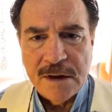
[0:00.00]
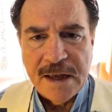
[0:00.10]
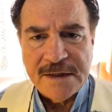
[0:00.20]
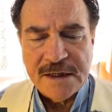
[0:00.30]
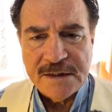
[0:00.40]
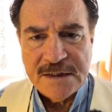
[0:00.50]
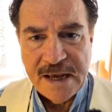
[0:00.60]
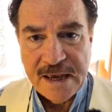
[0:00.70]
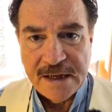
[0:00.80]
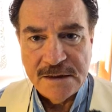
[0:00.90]
at
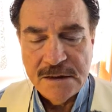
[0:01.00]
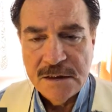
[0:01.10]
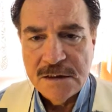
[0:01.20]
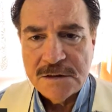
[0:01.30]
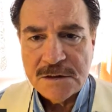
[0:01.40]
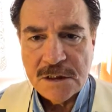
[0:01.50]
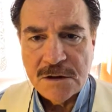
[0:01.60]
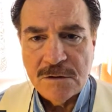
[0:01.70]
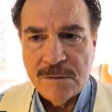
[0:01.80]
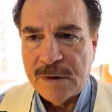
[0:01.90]
10.
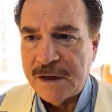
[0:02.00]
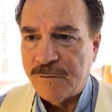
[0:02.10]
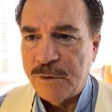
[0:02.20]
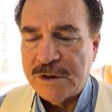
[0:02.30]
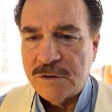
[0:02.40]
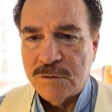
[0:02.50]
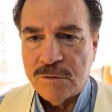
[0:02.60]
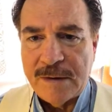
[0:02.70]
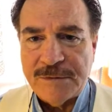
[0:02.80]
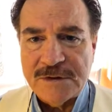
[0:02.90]
So Maya, if we can
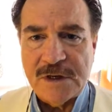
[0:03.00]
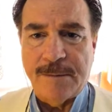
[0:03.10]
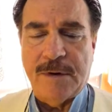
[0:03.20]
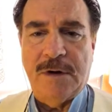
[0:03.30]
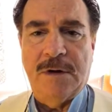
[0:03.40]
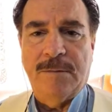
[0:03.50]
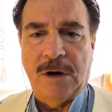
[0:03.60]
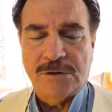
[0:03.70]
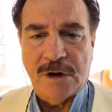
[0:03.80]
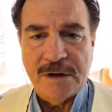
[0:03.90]
wrap this up,
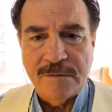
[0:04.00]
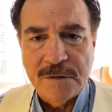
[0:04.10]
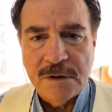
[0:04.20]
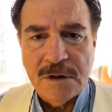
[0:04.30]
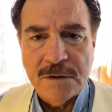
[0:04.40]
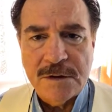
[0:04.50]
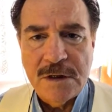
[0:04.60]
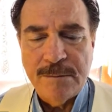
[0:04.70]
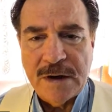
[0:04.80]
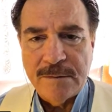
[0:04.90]
I'll try and
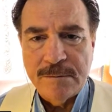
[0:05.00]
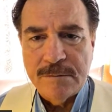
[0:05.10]
keep my